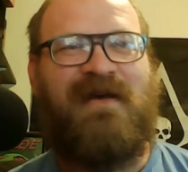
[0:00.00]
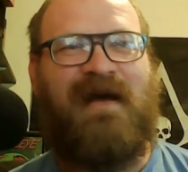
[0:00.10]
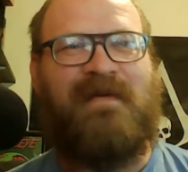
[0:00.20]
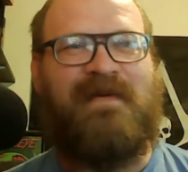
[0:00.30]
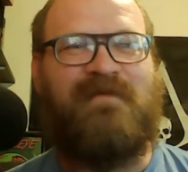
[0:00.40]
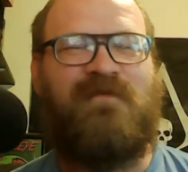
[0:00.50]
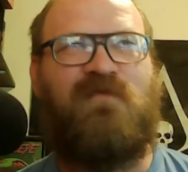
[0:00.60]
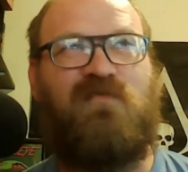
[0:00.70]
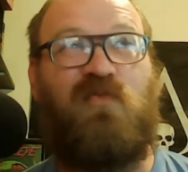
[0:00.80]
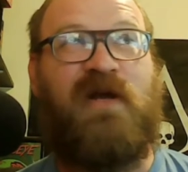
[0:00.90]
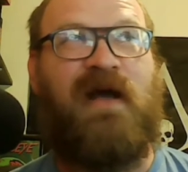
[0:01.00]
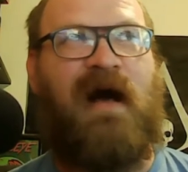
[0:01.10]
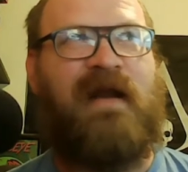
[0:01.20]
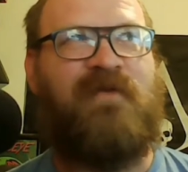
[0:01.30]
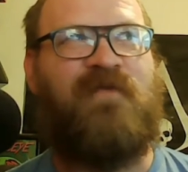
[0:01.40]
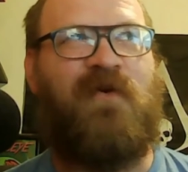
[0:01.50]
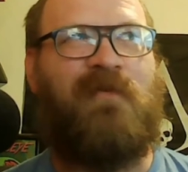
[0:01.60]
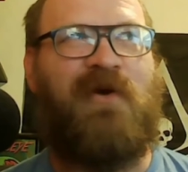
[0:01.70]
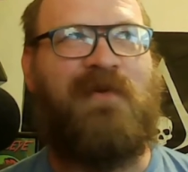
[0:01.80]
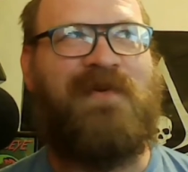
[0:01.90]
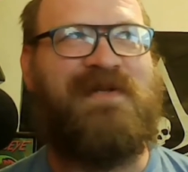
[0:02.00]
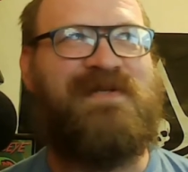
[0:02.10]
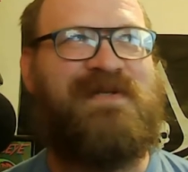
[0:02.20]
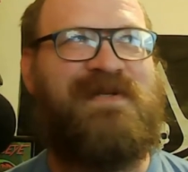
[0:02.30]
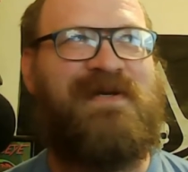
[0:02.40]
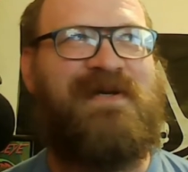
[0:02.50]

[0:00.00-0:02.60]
I mean, we got it for a purpose.